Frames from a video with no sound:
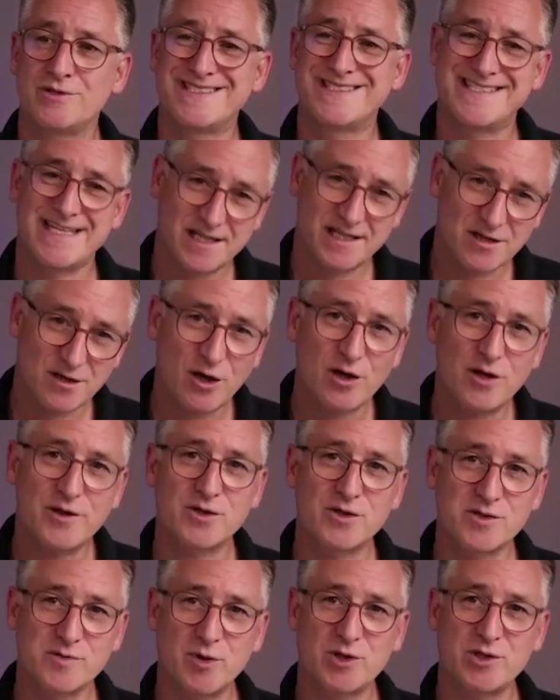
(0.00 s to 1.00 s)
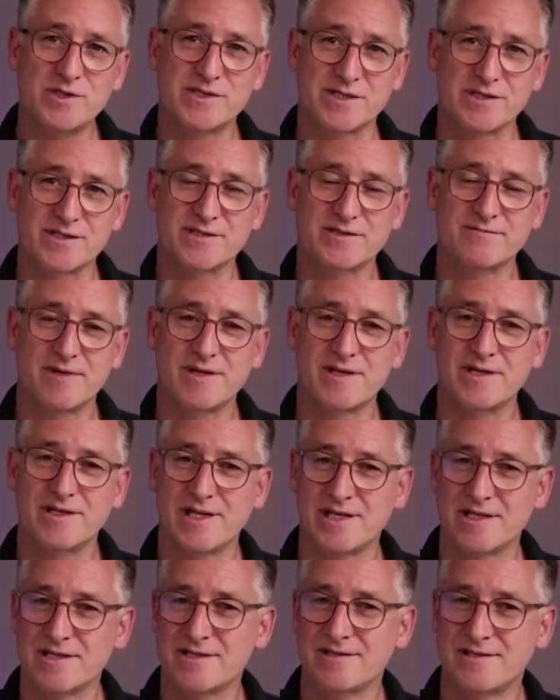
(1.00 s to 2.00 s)
tick all those boxes. I think
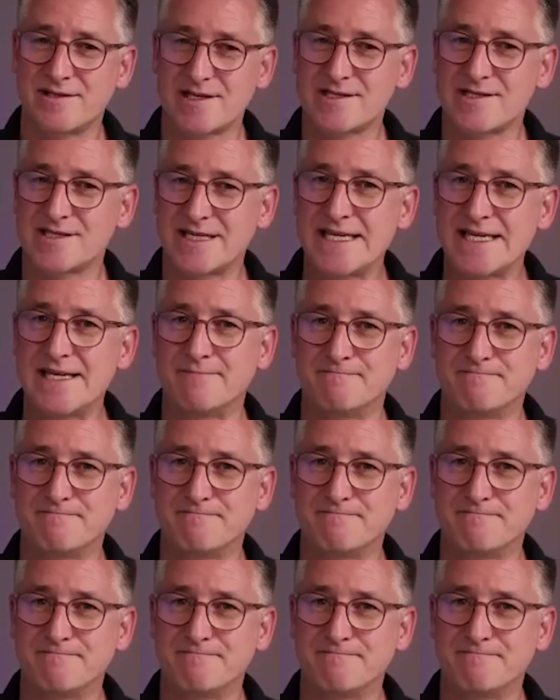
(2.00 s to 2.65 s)
that's key.